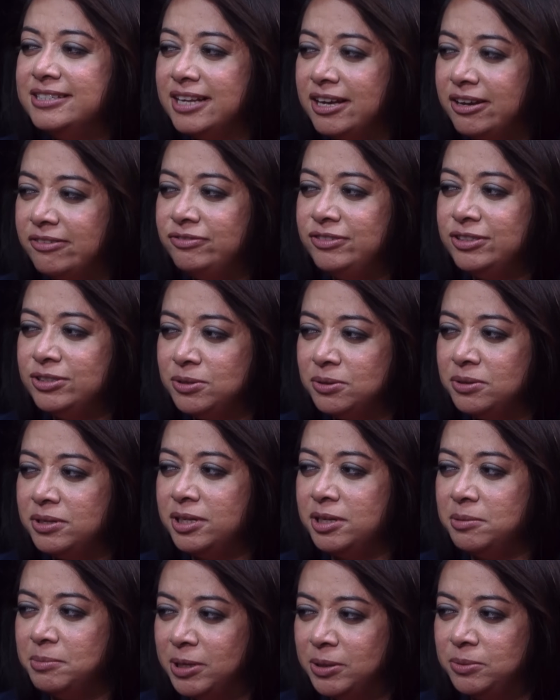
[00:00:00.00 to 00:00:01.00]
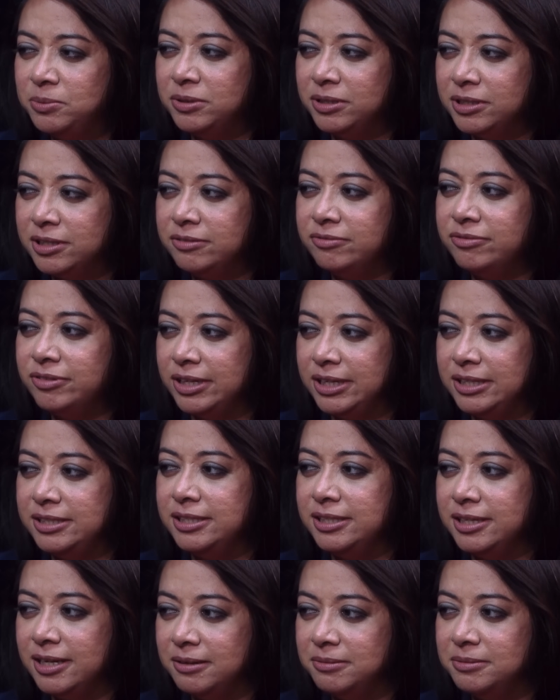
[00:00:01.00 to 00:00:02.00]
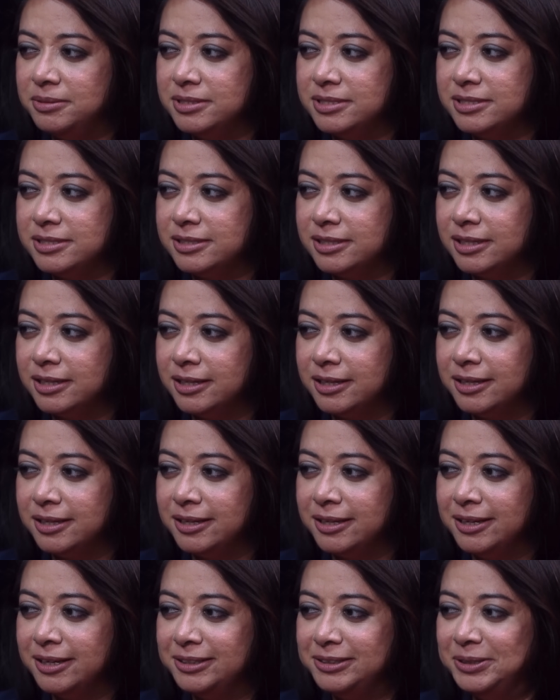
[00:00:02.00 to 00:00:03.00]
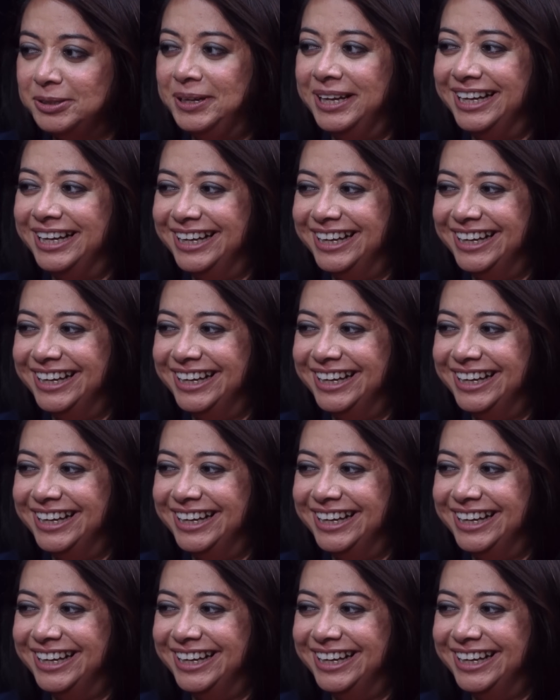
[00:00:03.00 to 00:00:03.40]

this after talking about working for 18 hours. Yes, I know.